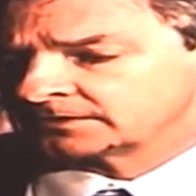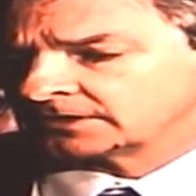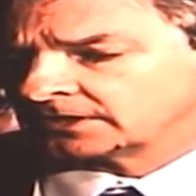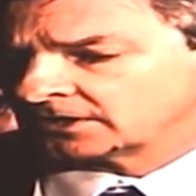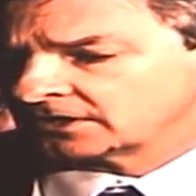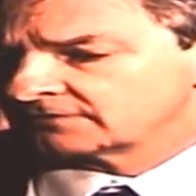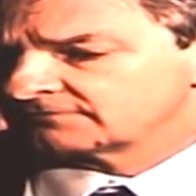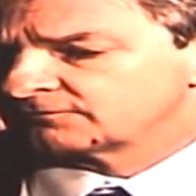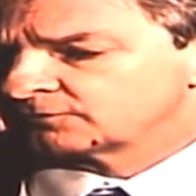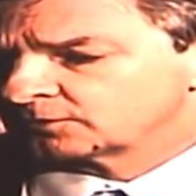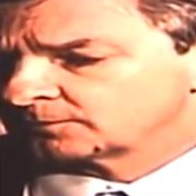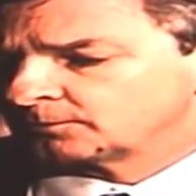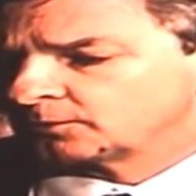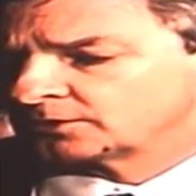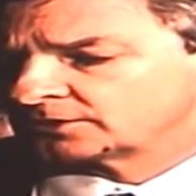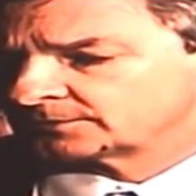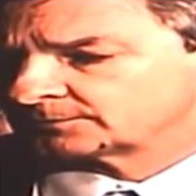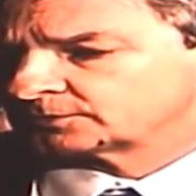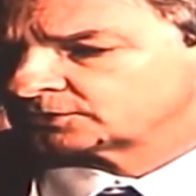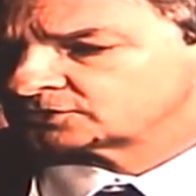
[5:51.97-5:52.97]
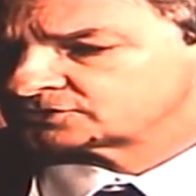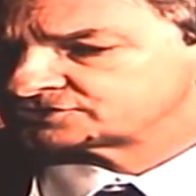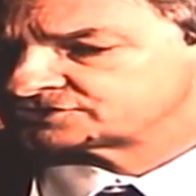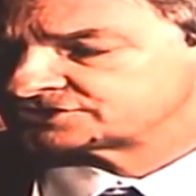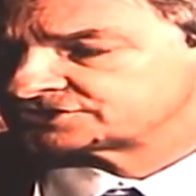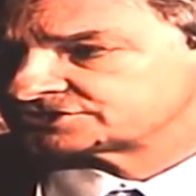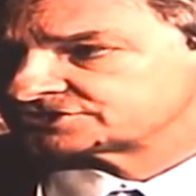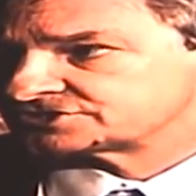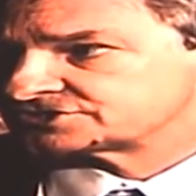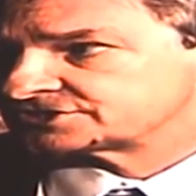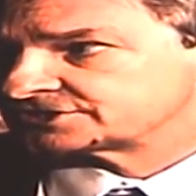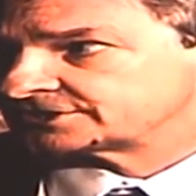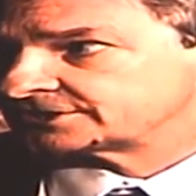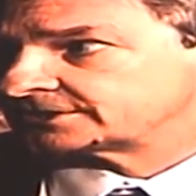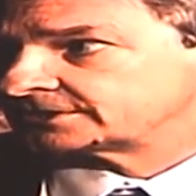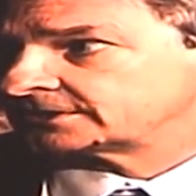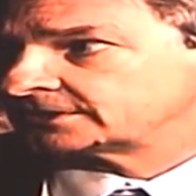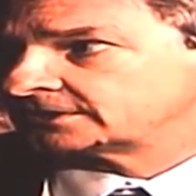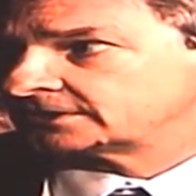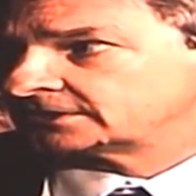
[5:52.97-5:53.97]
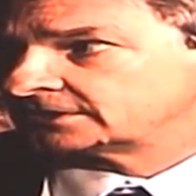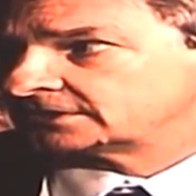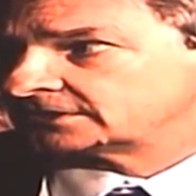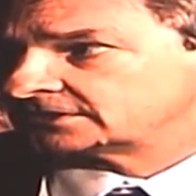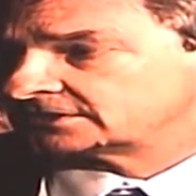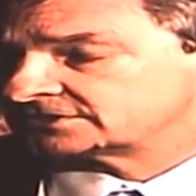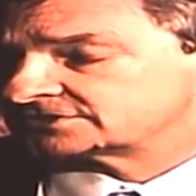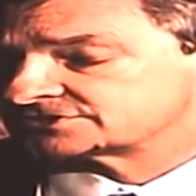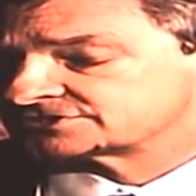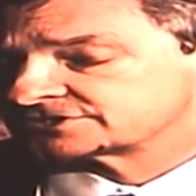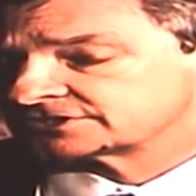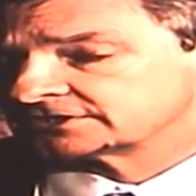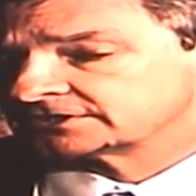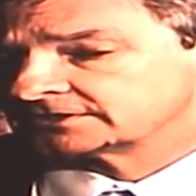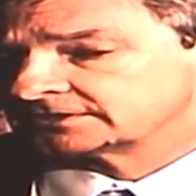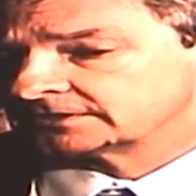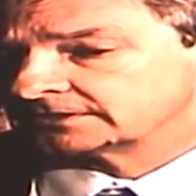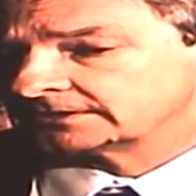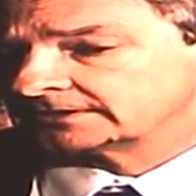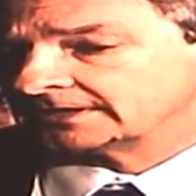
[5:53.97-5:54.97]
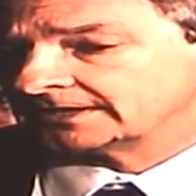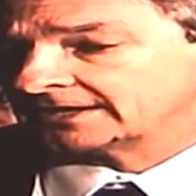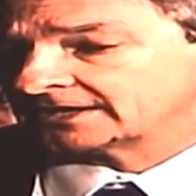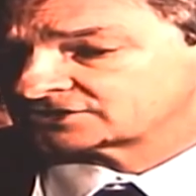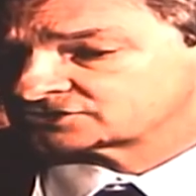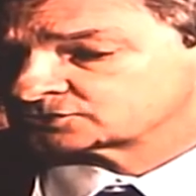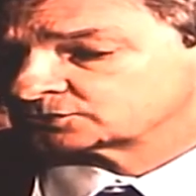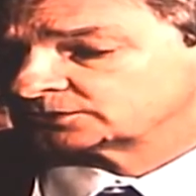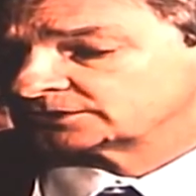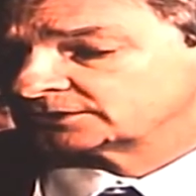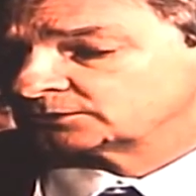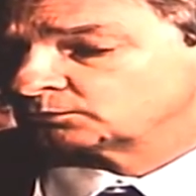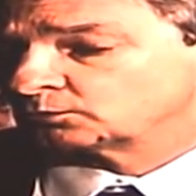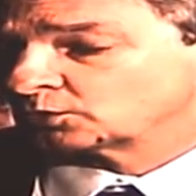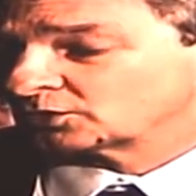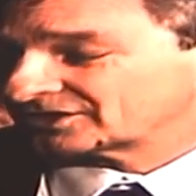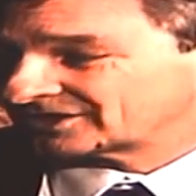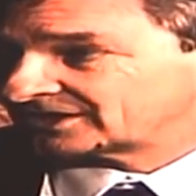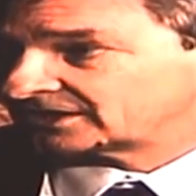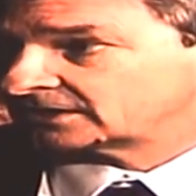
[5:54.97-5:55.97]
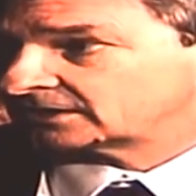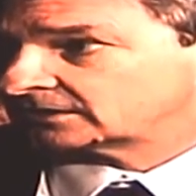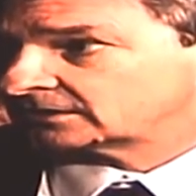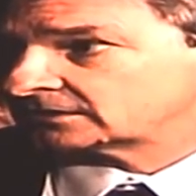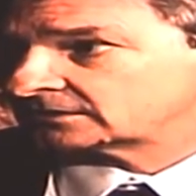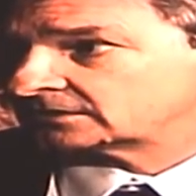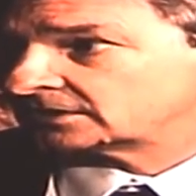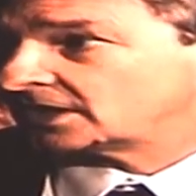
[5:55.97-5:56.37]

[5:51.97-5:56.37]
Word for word: but our four-point approach is, uh, is uh, actually working